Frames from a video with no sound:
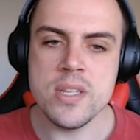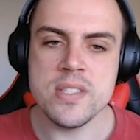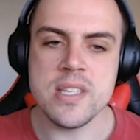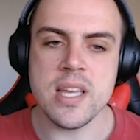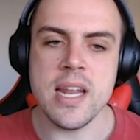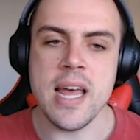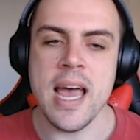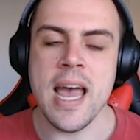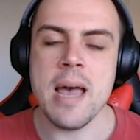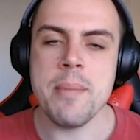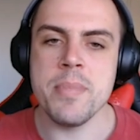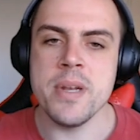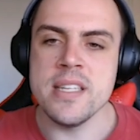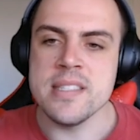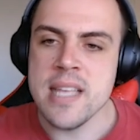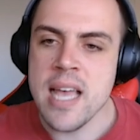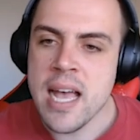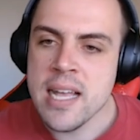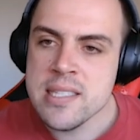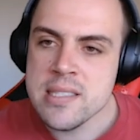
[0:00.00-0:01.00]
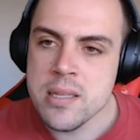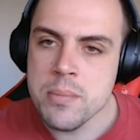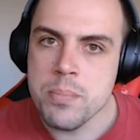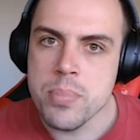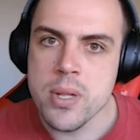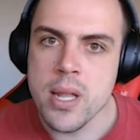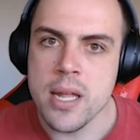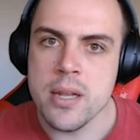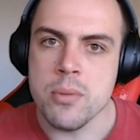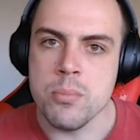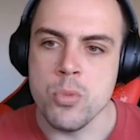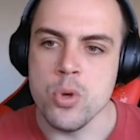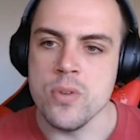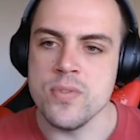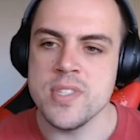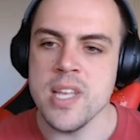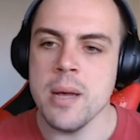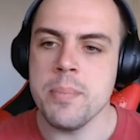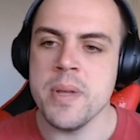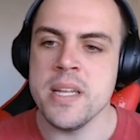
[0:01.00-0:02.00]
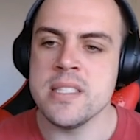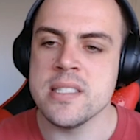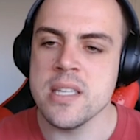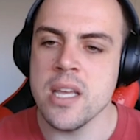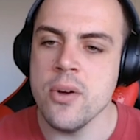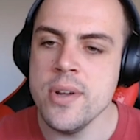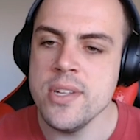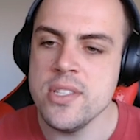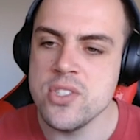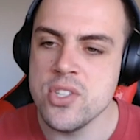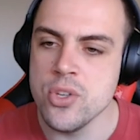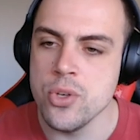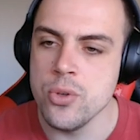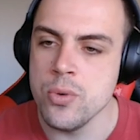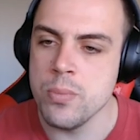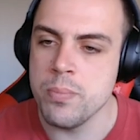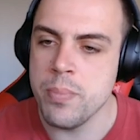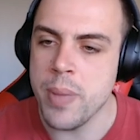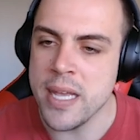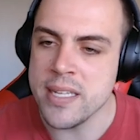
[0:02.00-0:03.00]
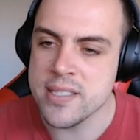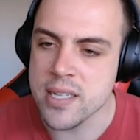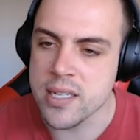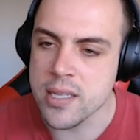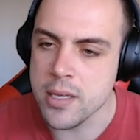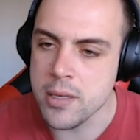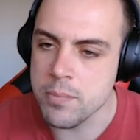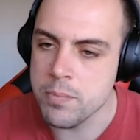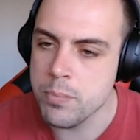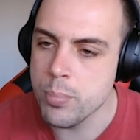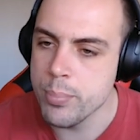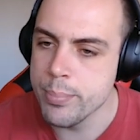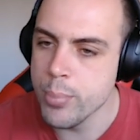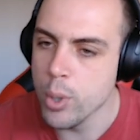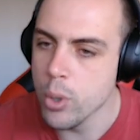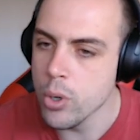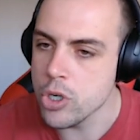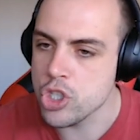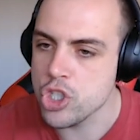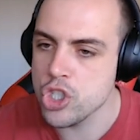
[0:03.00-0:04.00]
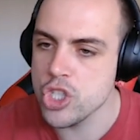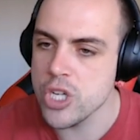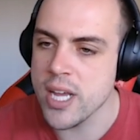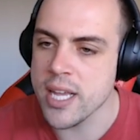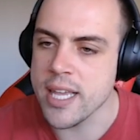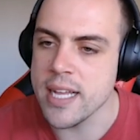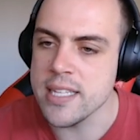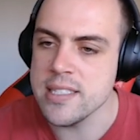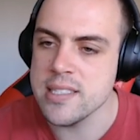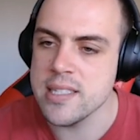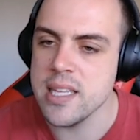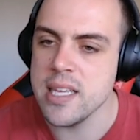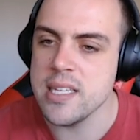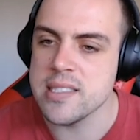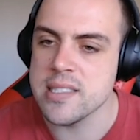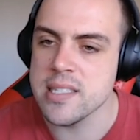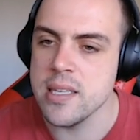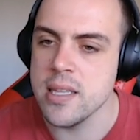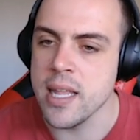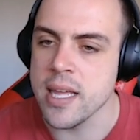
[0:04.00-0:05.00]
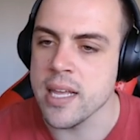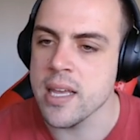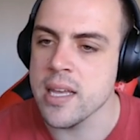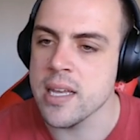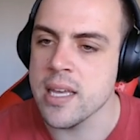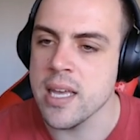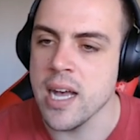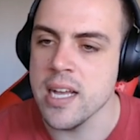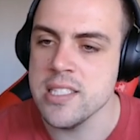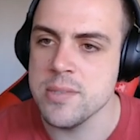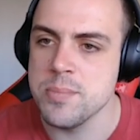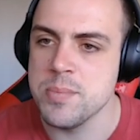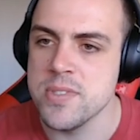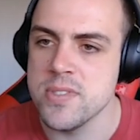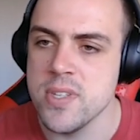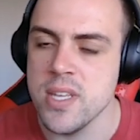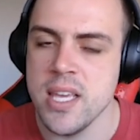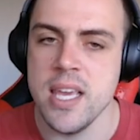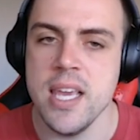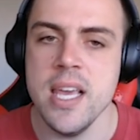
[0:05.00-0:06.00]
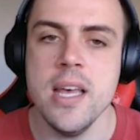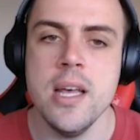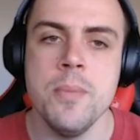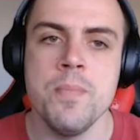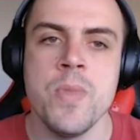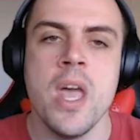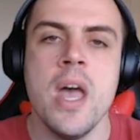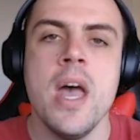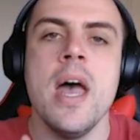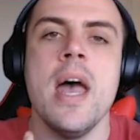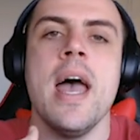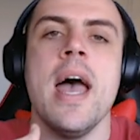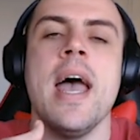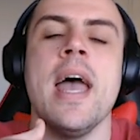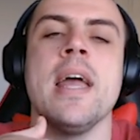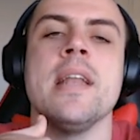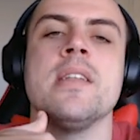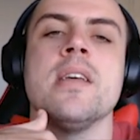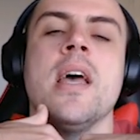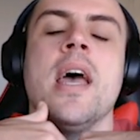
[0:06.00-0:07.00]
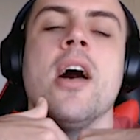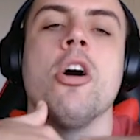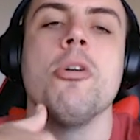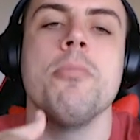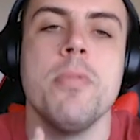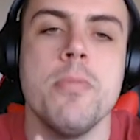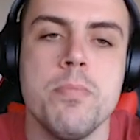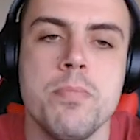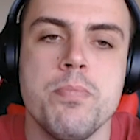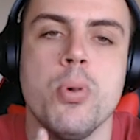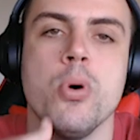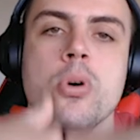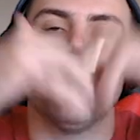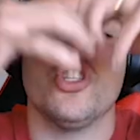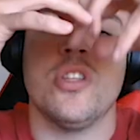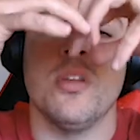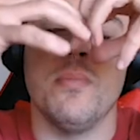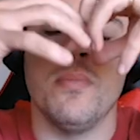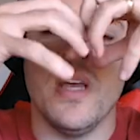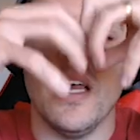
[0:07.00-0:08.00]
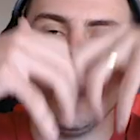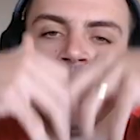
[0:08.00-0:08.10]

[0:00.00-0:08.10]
going to happen is as the blood moves up, it's going to basically push against these like cusps here and help push them and